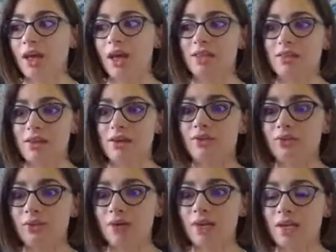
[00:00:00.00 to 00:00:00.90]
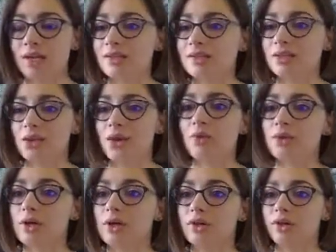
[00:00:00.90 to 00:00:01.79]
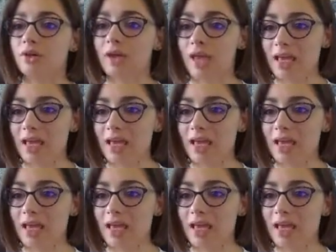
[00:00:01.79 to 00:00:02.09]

and therefore it is no longer